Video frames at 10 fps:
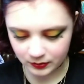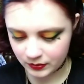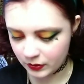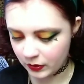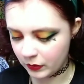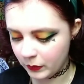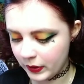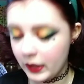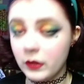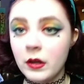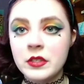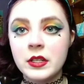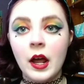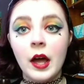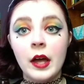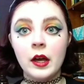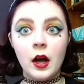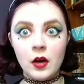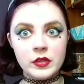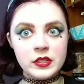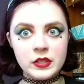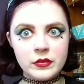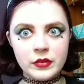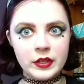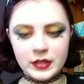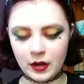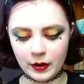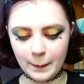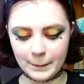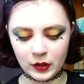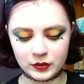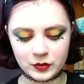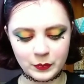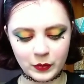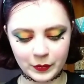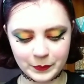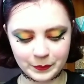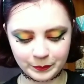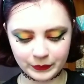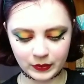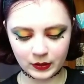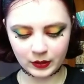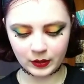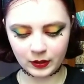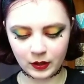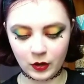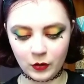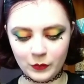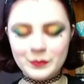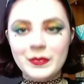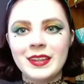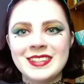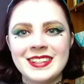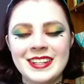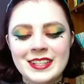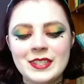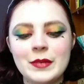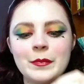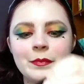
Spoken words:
So when I lost it, I obviously freaked out and bought two more. Oh, listen to this.